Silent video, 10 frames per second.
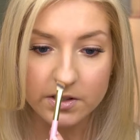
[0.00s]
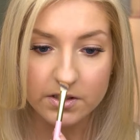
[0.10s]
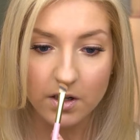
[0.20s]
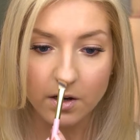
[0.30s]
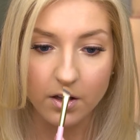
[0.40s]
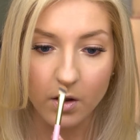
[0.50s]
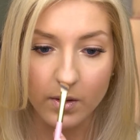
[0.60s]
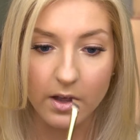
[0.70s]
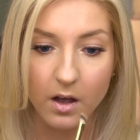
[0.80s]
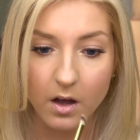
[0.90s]
start
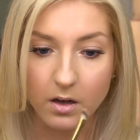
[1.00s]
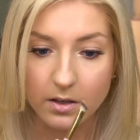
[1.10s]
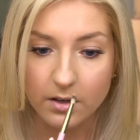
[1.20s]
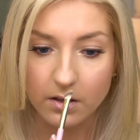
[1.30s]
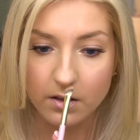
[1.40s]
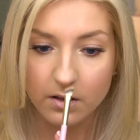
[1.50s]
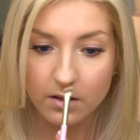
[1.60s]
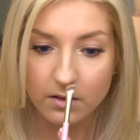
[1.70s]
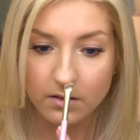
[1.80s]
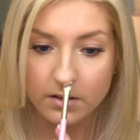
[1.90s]
going on
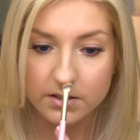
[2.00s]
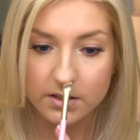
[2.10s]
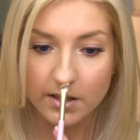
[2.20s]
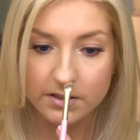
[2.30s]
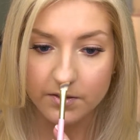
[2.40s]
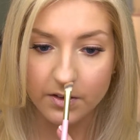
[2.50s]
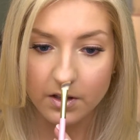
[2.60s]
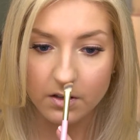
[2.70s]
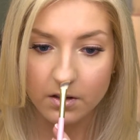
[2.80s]
the sides of it.